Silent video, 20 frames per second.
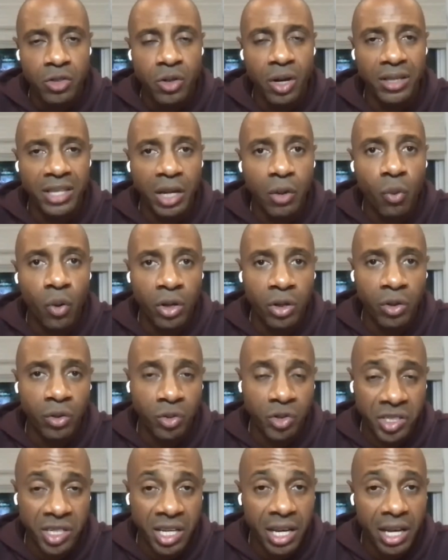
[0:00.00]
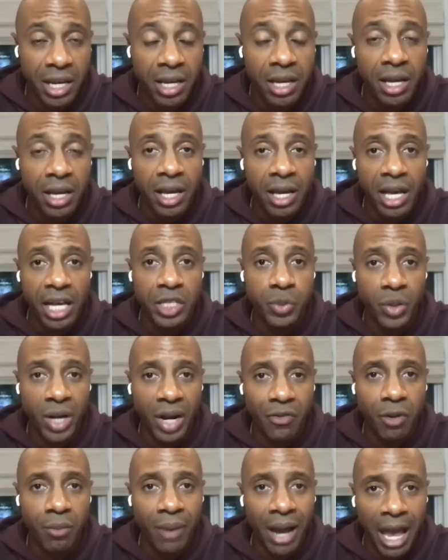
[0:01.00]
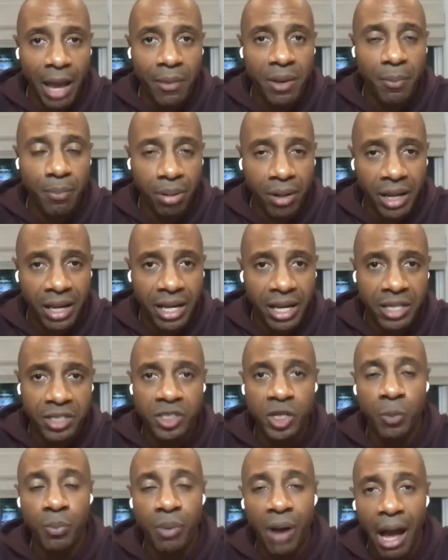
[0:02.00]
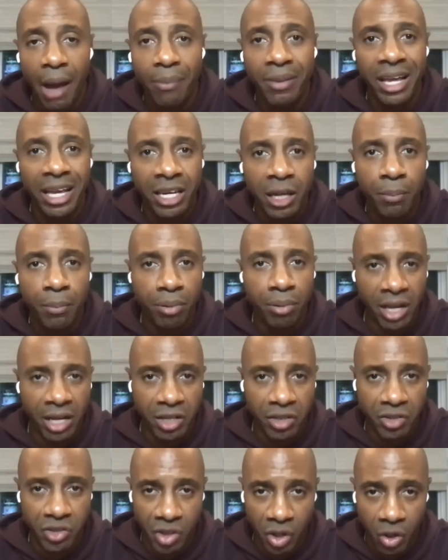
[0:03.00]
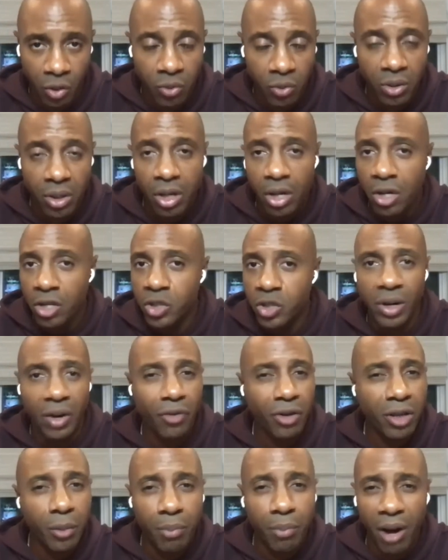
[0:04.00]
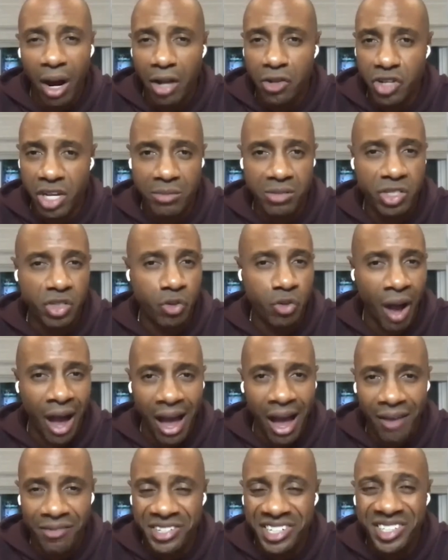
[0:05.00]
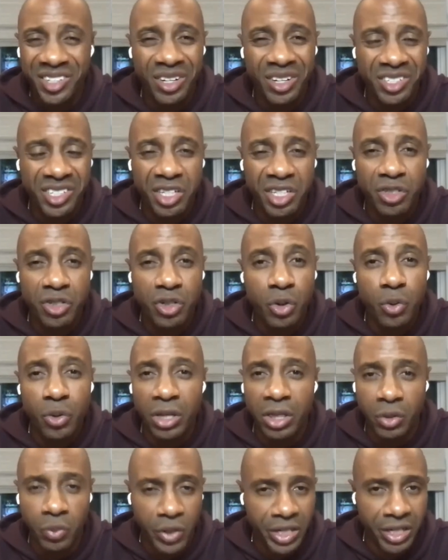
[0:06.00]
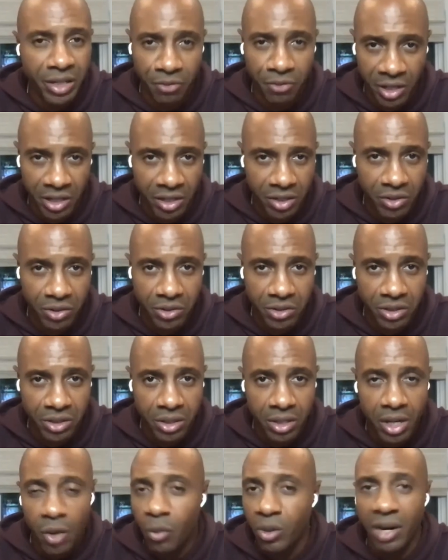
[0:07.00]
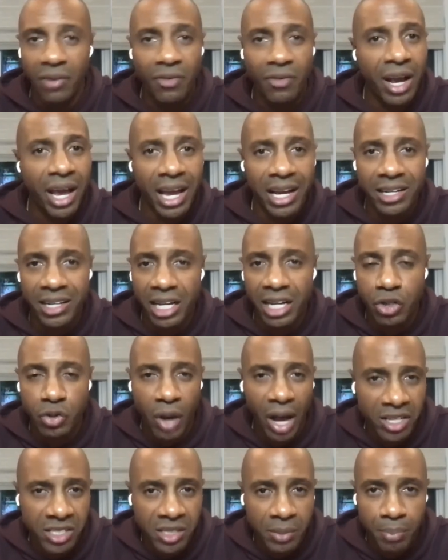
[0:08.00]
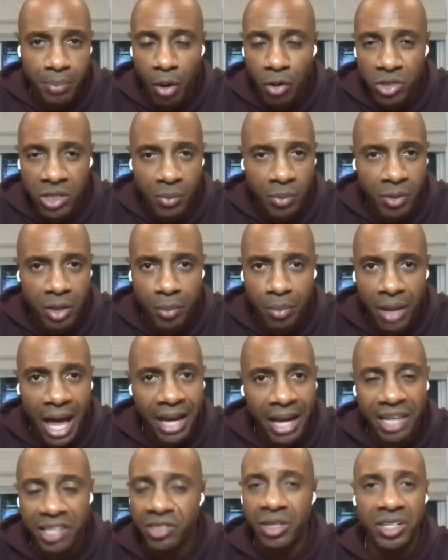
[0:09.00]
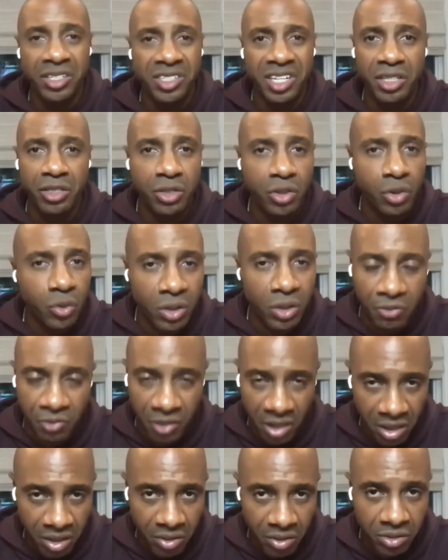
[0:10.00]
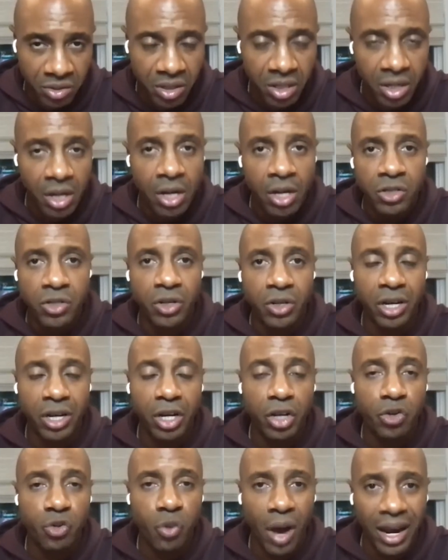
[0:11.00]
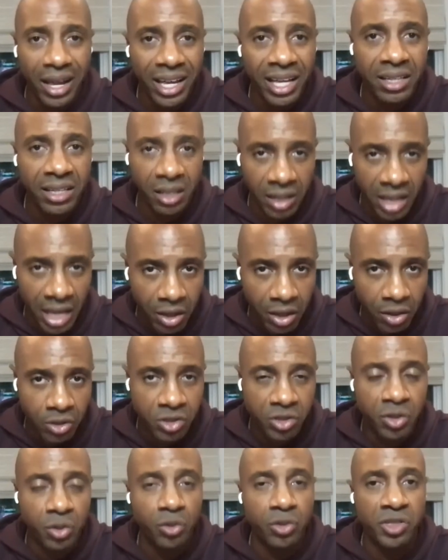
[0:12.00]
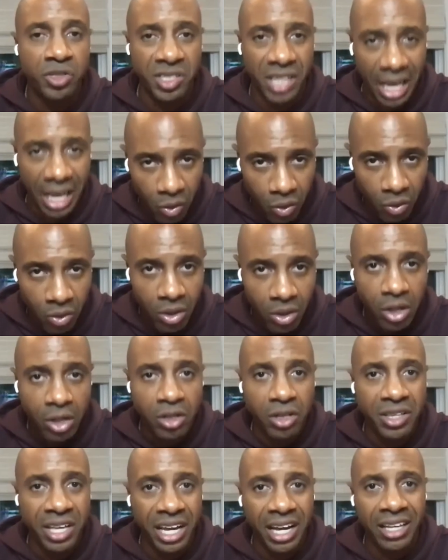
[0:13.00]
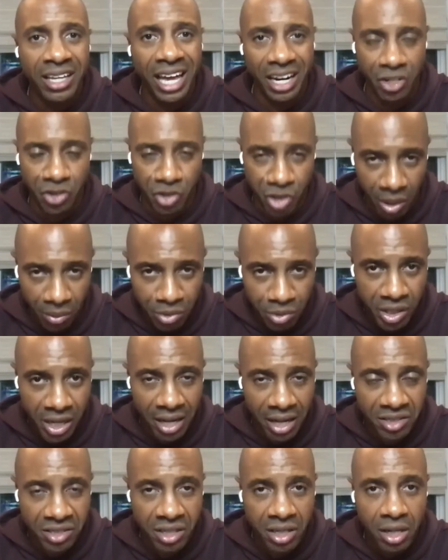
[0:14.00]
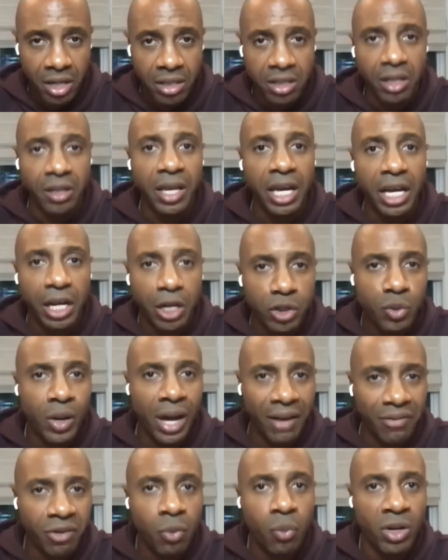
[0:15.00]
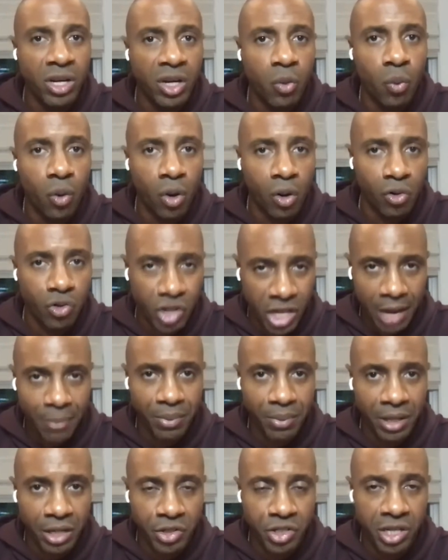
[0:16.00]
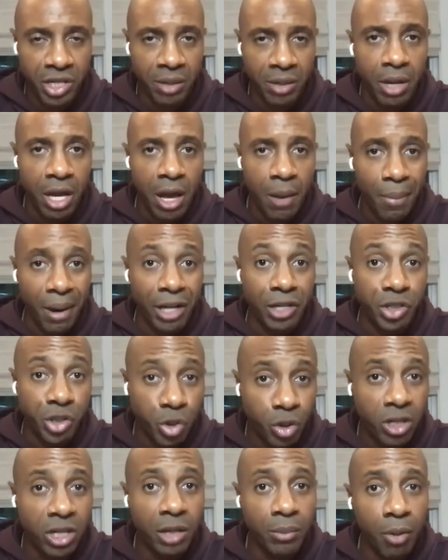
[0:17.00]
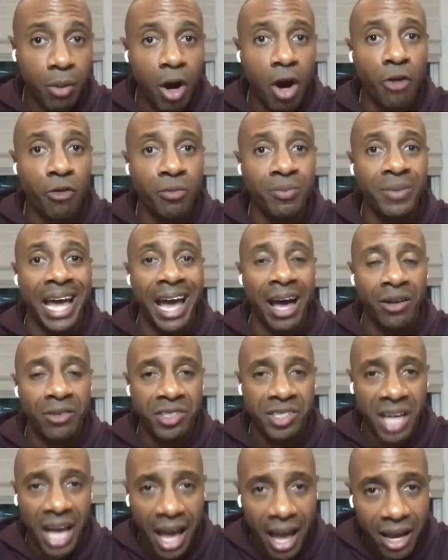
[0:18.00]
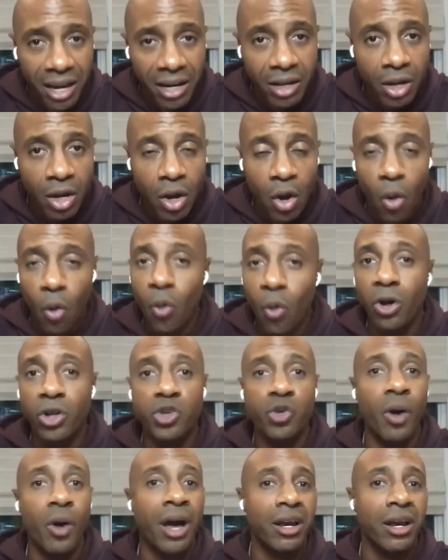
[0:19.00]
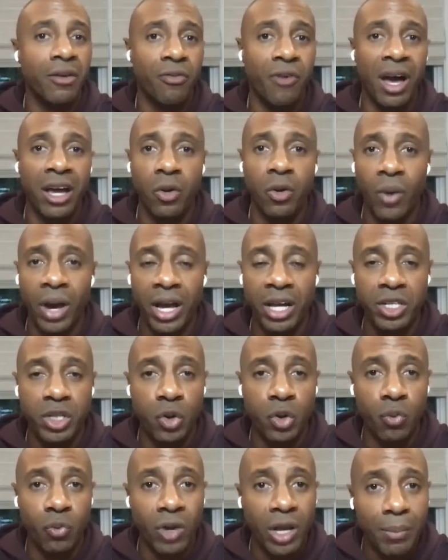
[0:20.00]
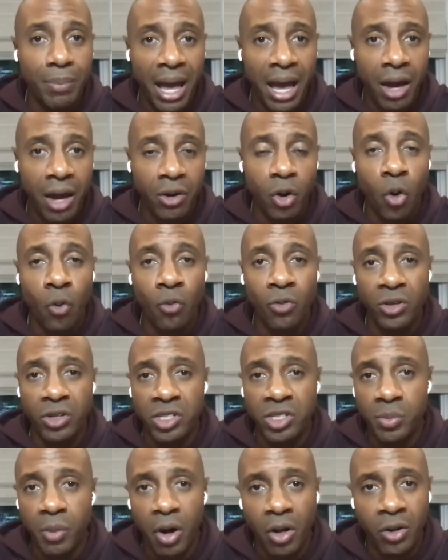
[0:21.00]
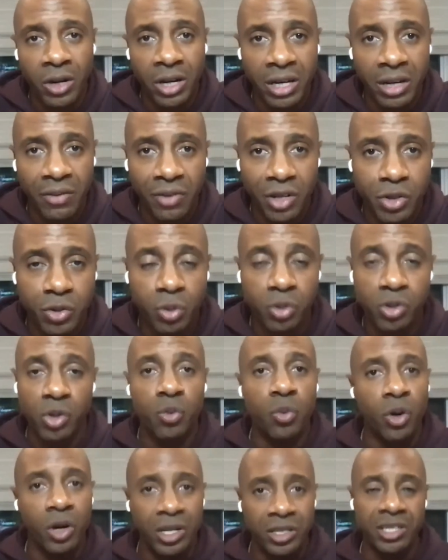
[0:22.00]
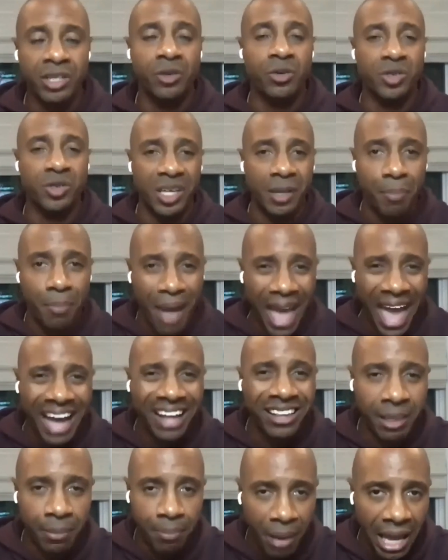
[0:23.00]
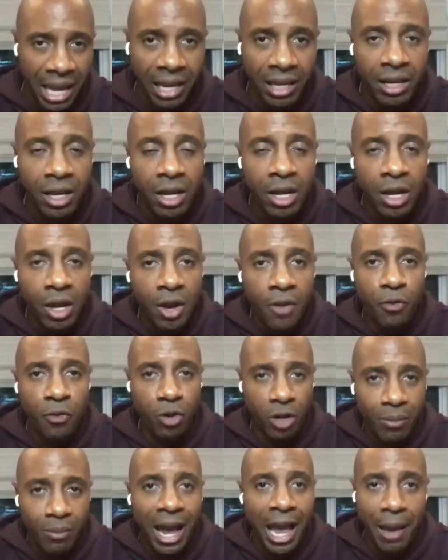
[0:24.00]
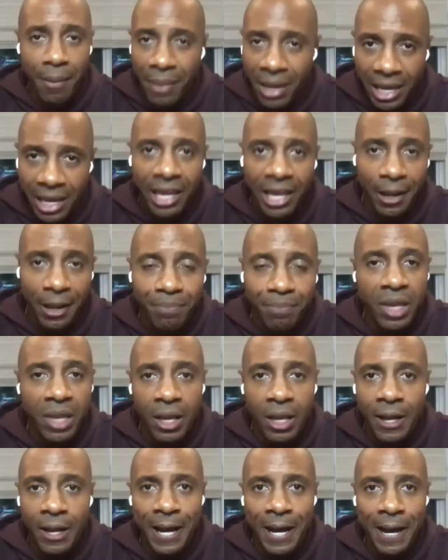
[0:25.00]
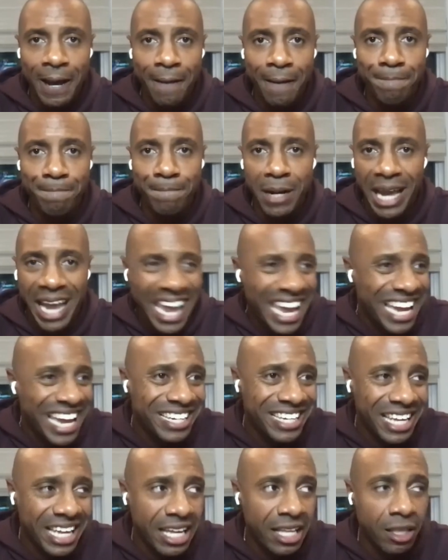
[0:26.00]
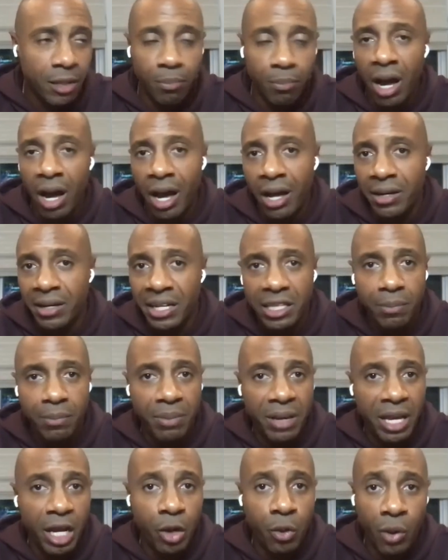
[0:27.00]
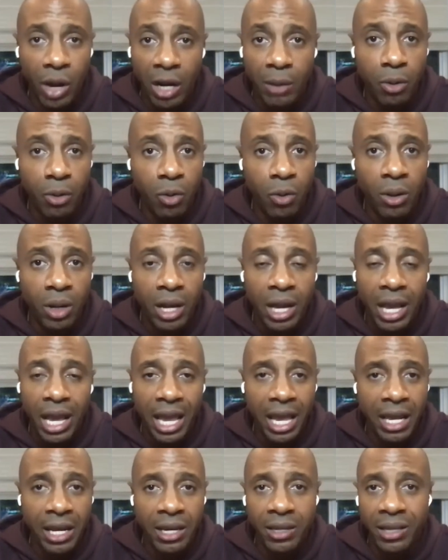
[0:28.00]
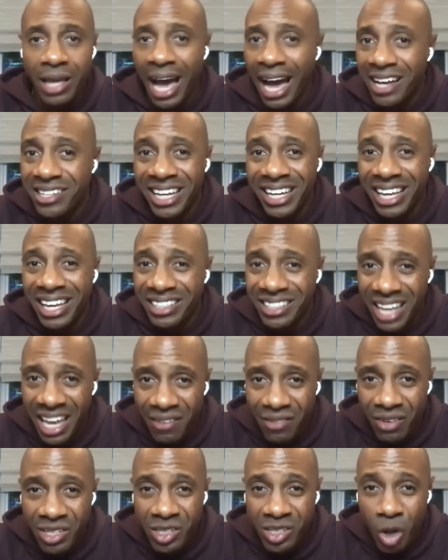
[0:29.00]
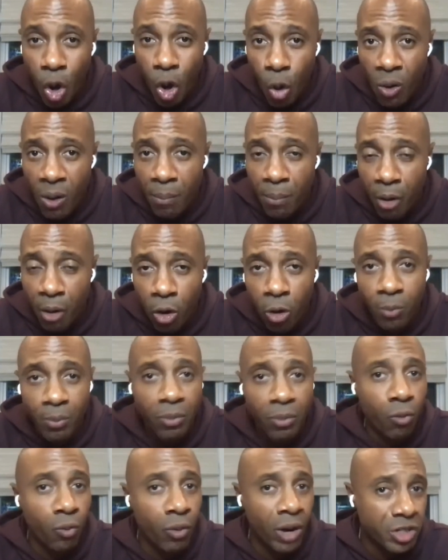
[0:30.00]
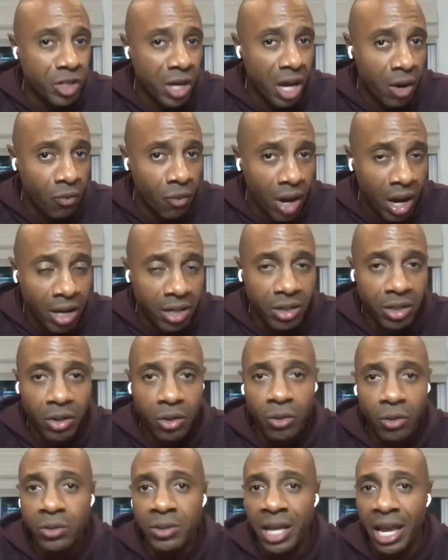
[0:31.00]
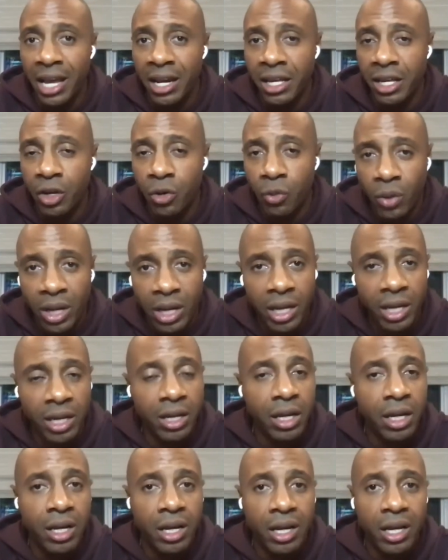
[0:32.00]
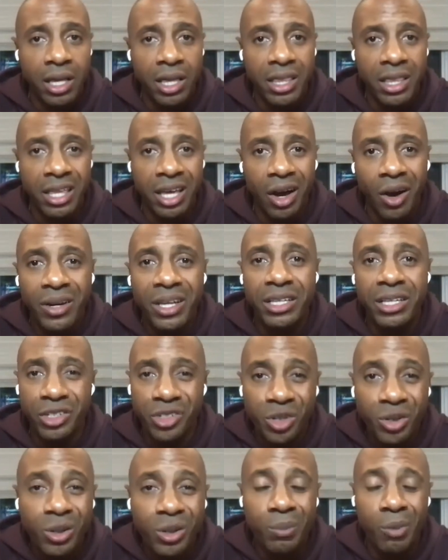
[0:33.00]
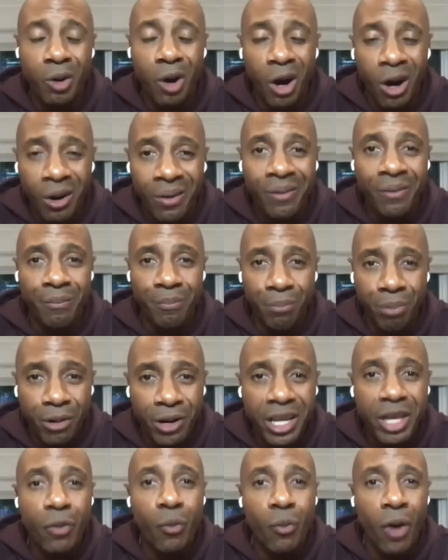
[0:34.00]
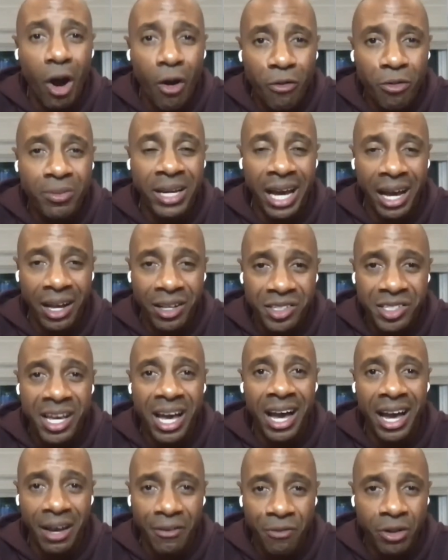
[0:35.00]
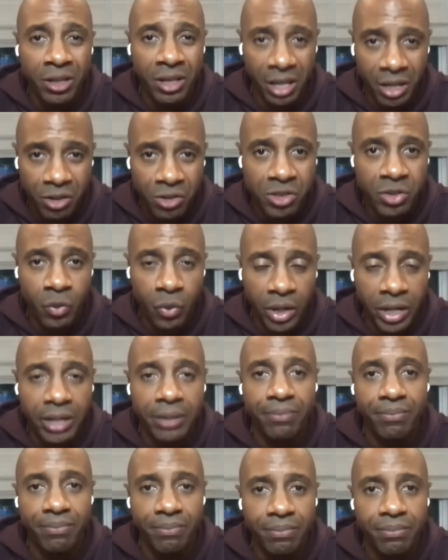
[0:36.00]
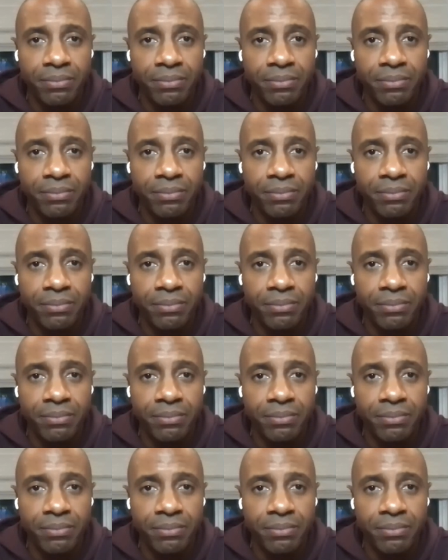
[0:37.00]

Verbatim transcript: So I think what you'll see is whenever Miami plays, they'll probably end up playing zone. So whenever LeBron James drives, he's going to see two to three defenders. Whenever AD tries to post up on the block, he's going to see two defenders. So they're going to try to get the Lakers to settle to take a lot of jump shots. The Lakers will have to win the world championship by shooting the ball from the outside or trying to find a way to rebound over the smaller individuals who will continuously pack the paint for the Miami Heat. Um, but AD and LeBron need to be incredible. And guys like Kentavious Caldwell Pope, Rajon Rondo, Danny Green, they all need to shoot the ball pretty well from the outside for the Lakers to win it.